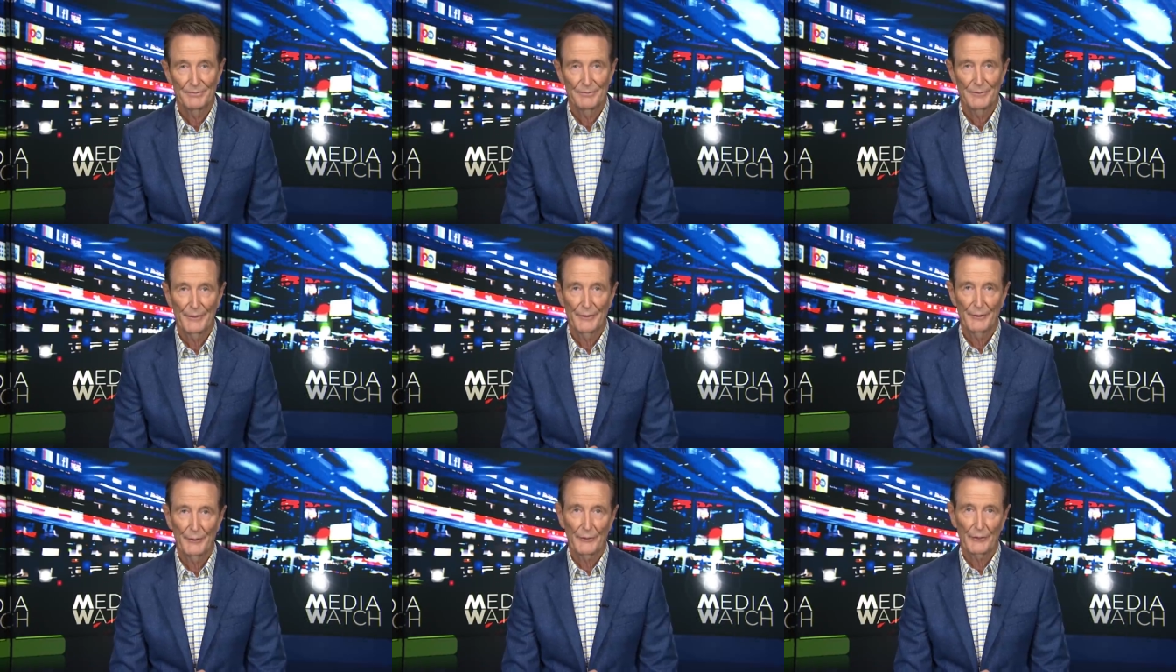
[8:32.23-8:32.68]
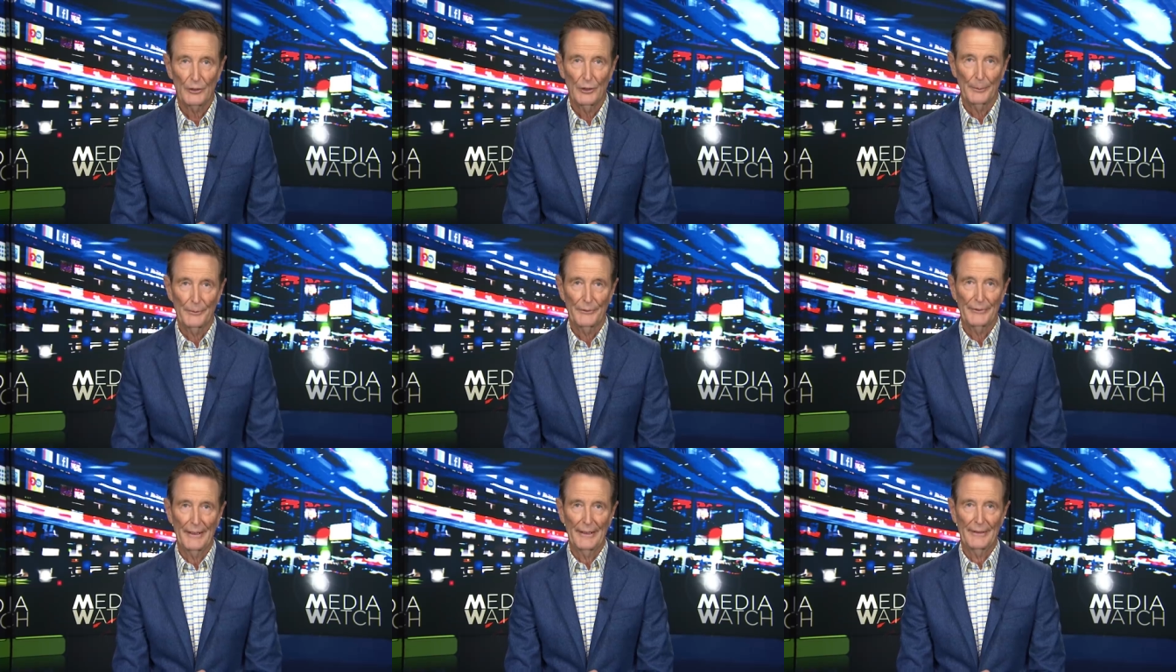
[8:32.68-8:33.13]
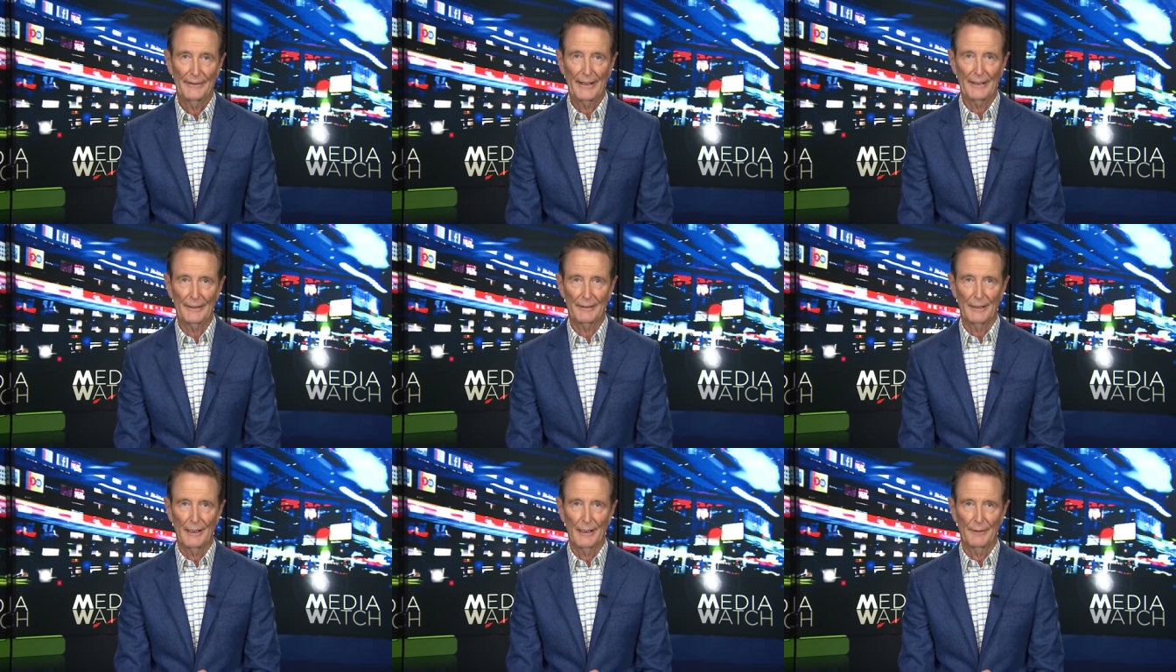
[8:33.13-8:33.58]
with News Corp's Daily
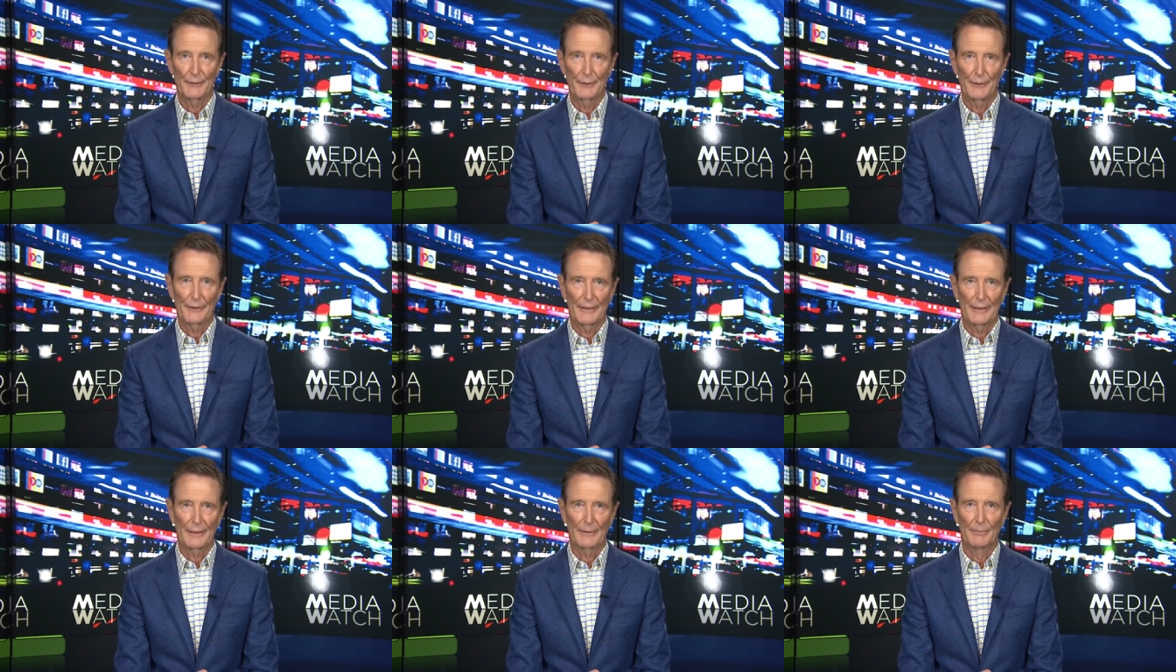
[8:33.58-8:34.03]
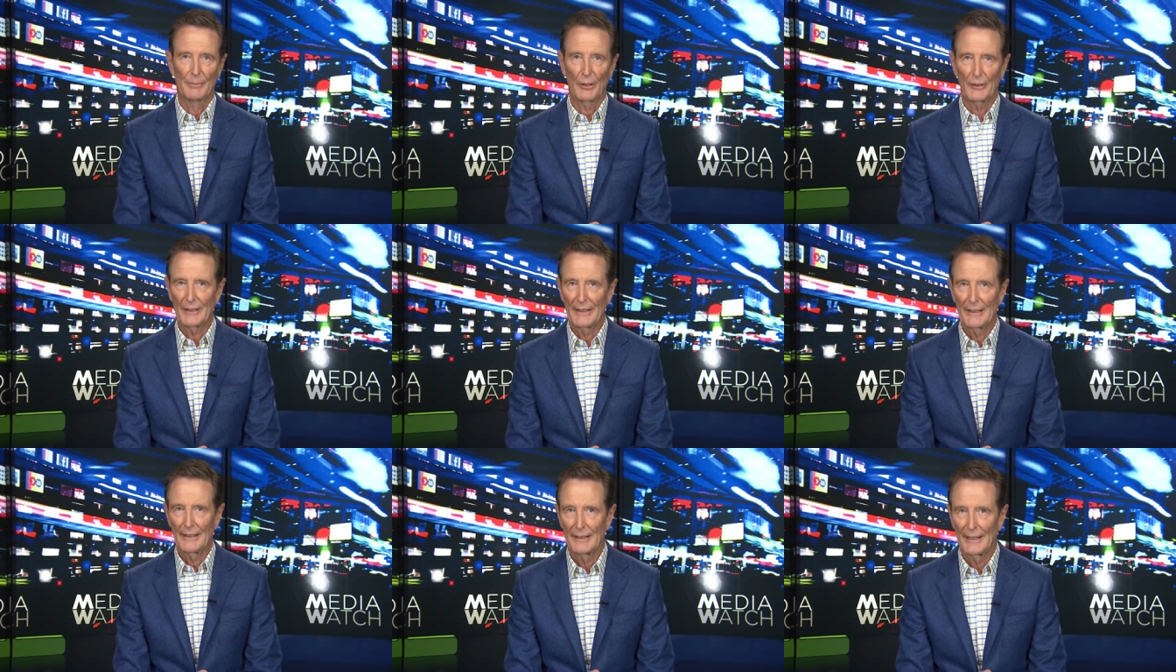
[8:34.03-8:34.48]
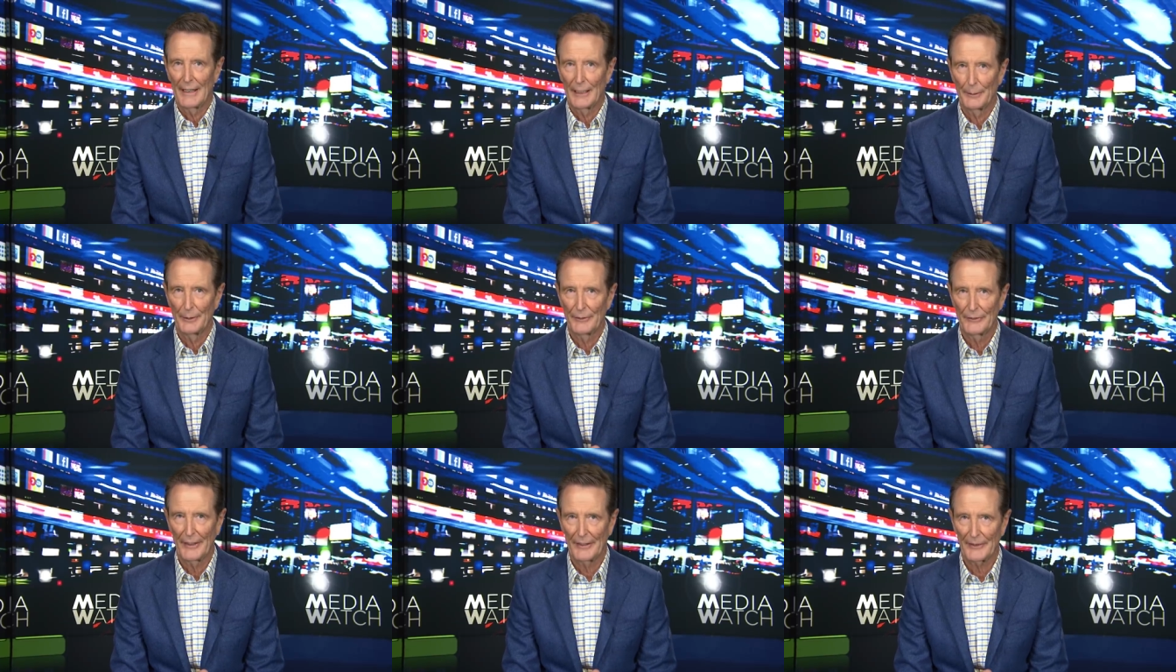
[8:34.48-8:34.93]
Telegraph using body
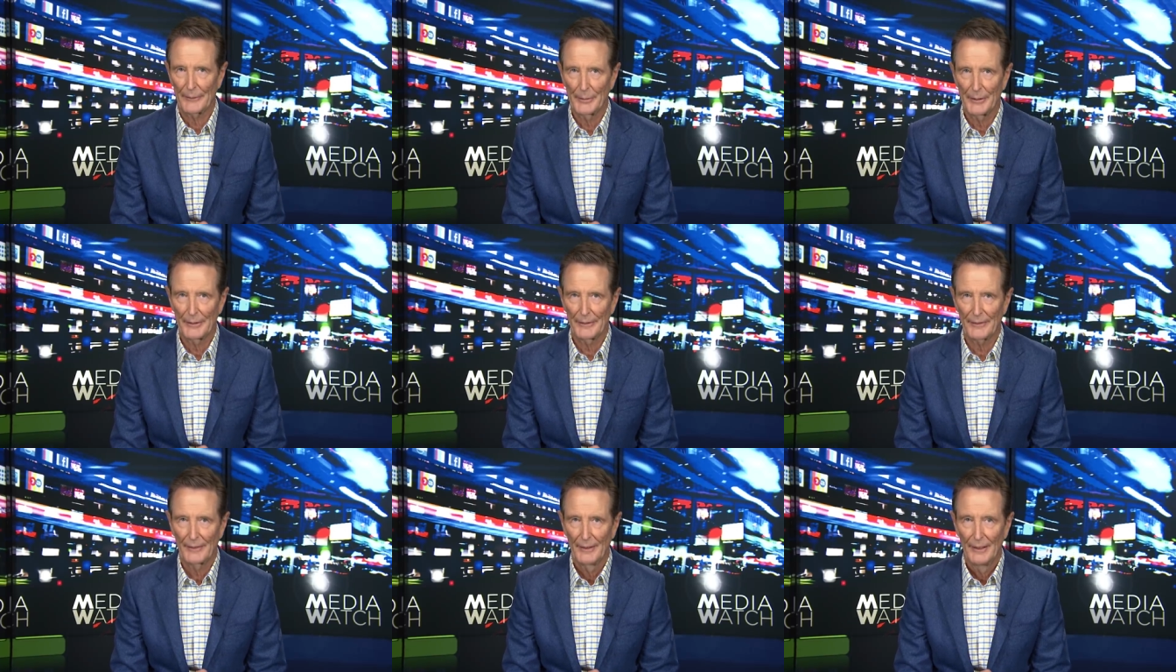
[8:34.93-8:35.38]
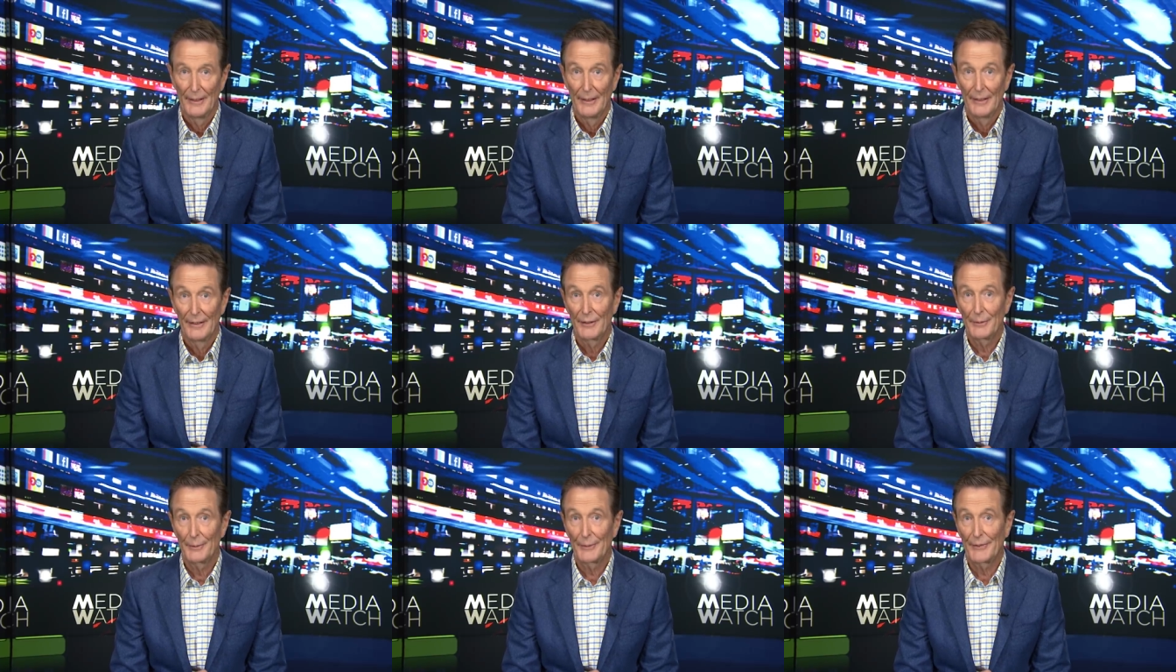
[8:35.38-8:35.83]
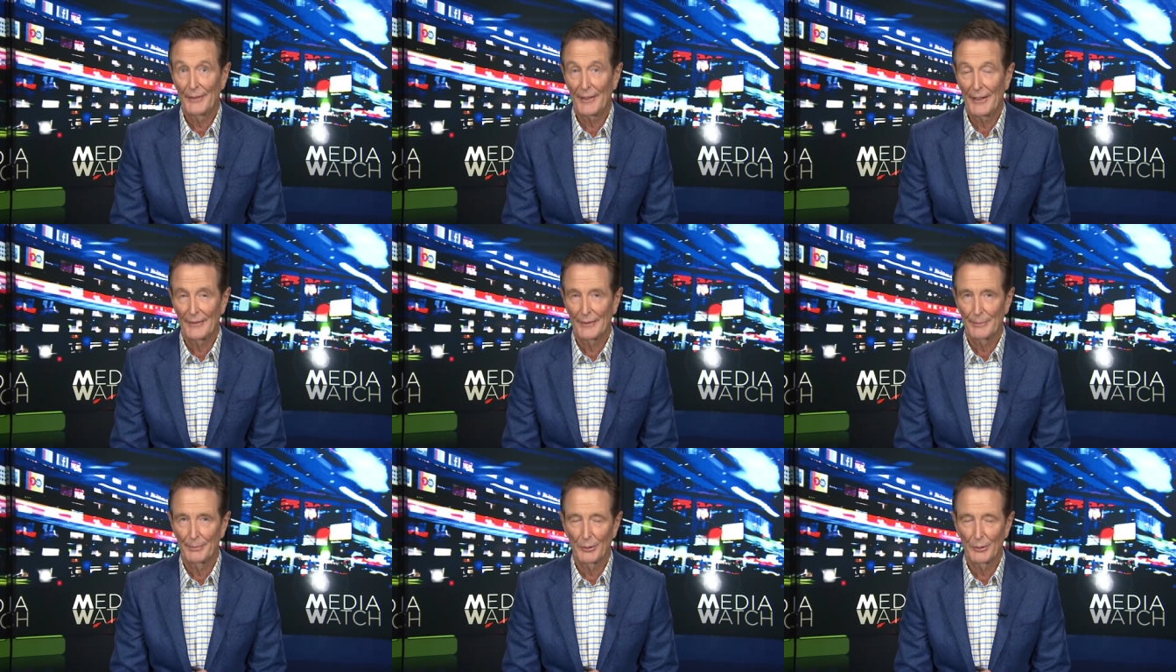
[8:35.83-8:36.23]
language experts to assess